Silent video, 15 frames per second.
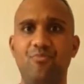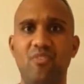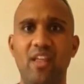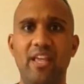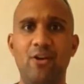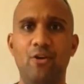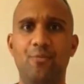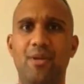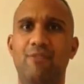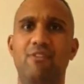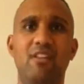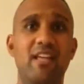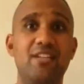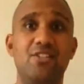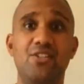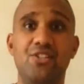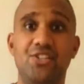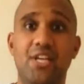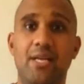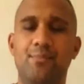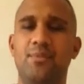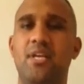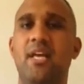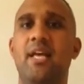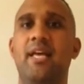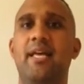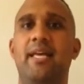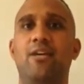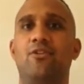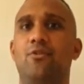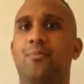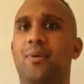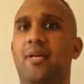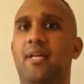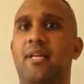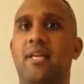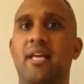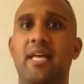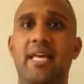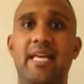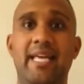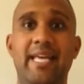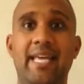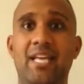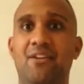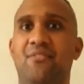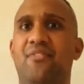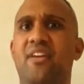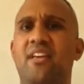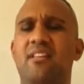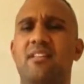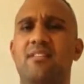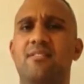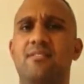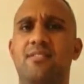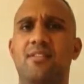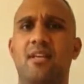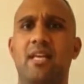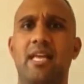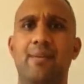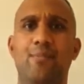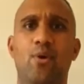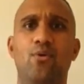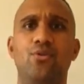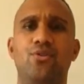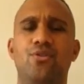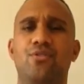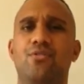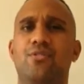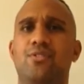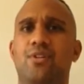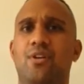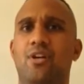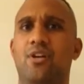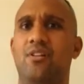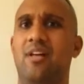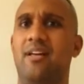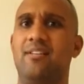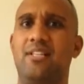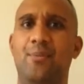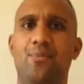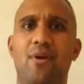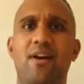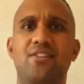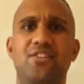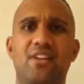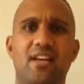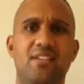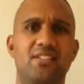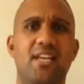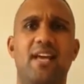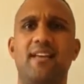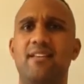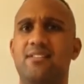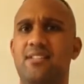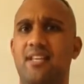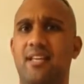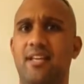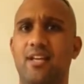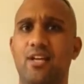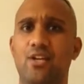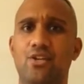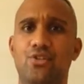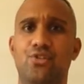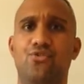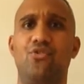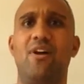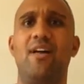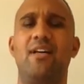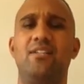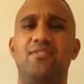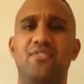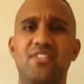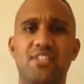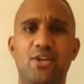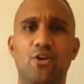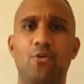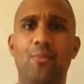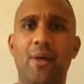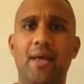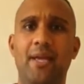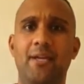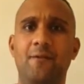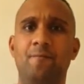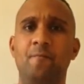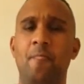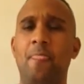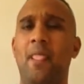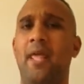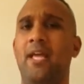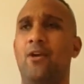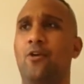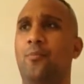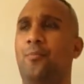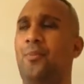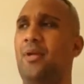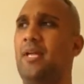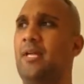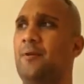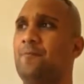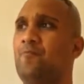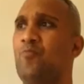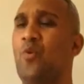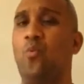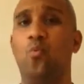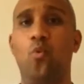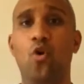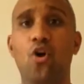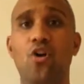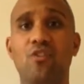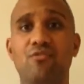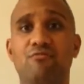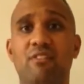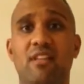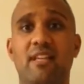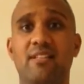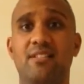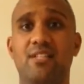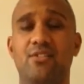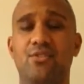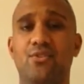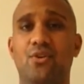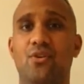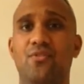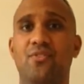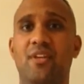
It could be relationships, it could be inner feelings, emotions like depression, anxiety, stress, physical pain. It could be work-related stuff.